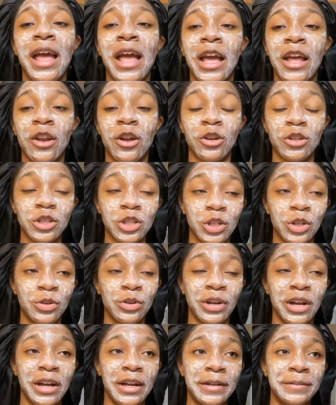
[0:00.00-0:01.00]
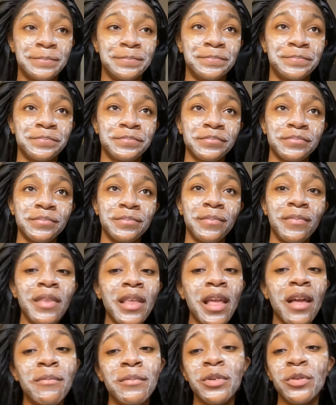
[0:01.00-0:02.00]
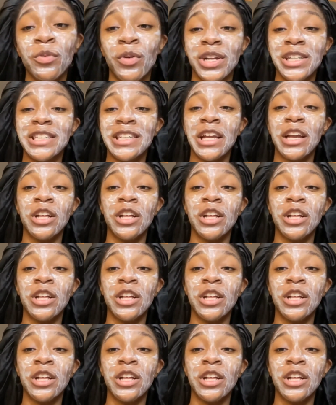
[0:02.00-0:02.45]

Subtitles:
And also, I've been watching